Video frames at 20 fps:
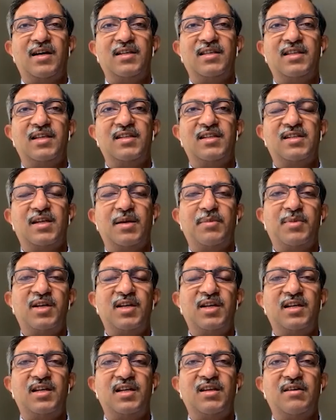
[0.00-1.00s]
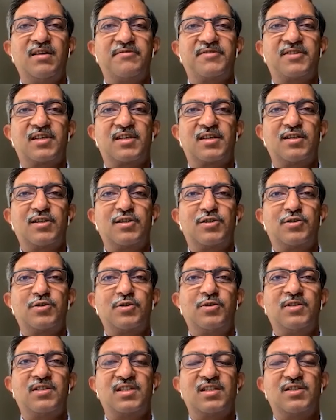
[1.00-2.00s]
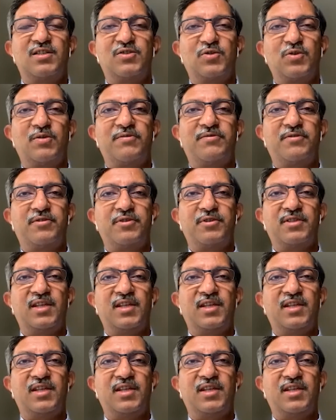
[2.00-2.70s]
the stability of the controls and so forth.